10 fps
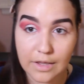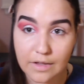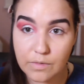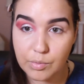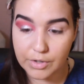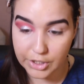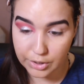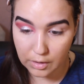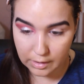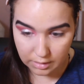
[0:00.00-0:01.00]
Oh, that's pretty
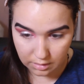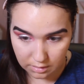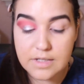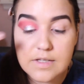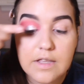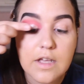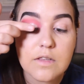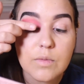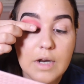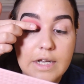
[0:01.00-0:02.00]
good. I'd say
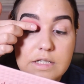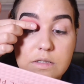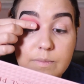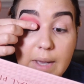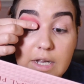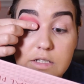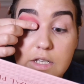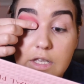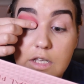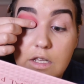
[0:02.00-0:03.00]
that's what I
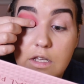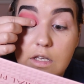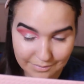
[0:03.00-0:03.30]
expected.